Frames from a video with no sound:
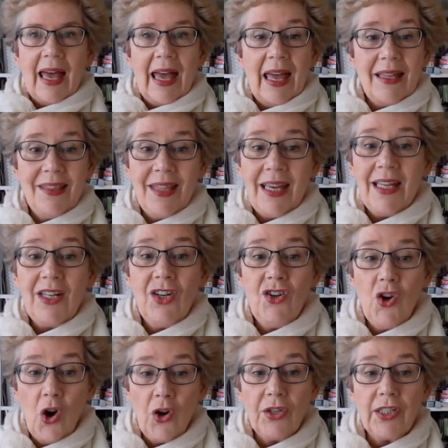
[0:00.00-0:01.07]
And they're
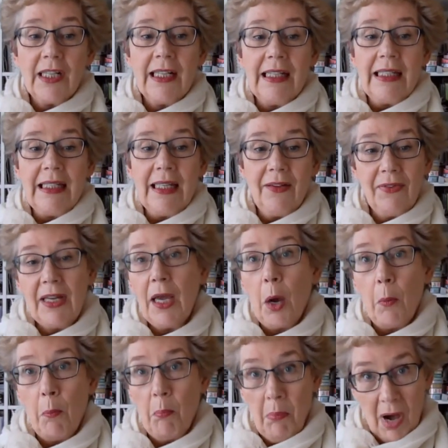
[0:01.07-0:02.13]
not living
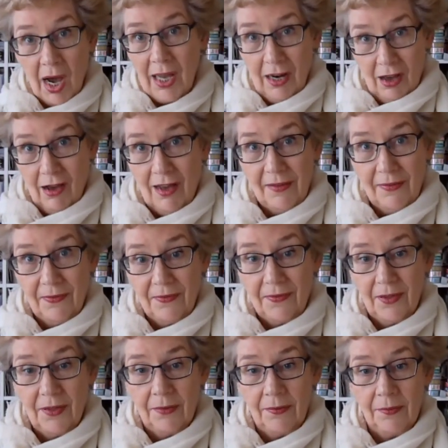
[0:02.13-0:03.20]
my life.
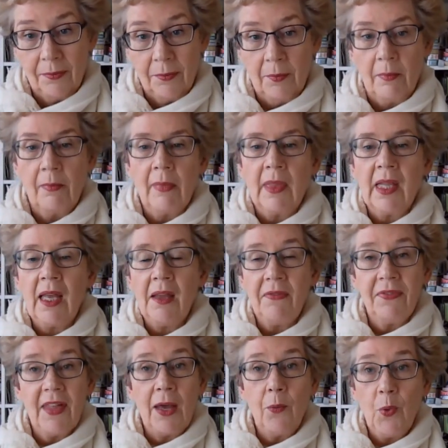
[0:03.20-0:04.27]
If
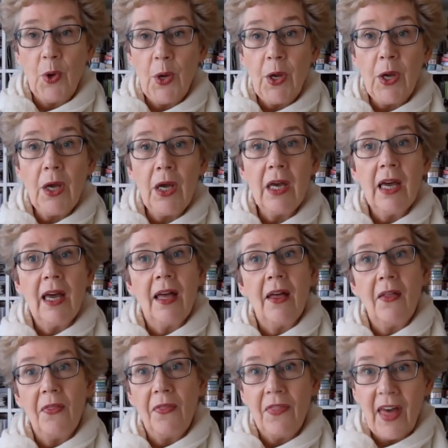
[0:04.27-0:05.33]
they were,
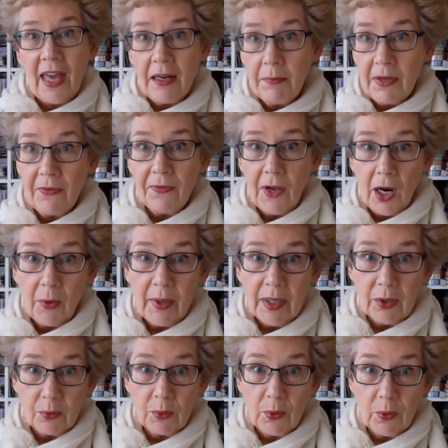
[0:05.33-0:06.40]
they'd be following
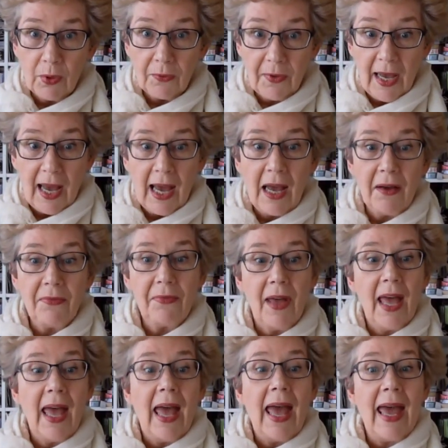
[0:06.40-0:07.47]
the rule of half
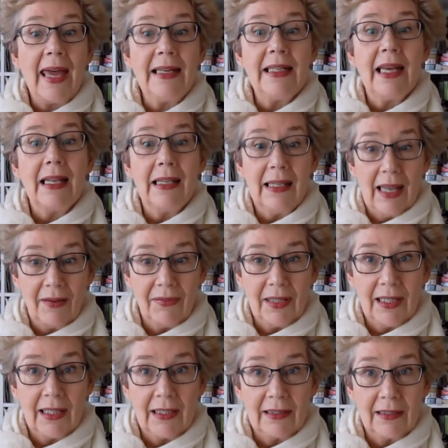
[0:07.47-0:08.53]
and loving
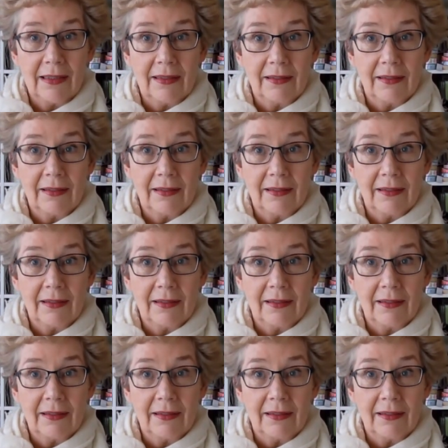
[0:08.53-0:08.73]
it.